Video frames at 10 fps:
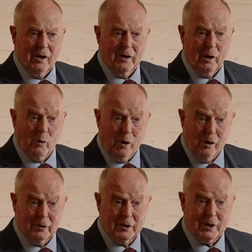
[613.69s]
the
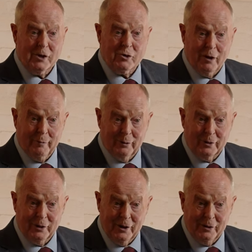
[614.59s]
world is in trouble.
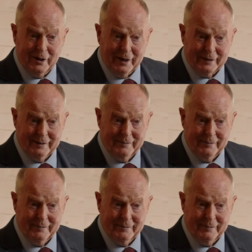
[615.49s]
Do you know that?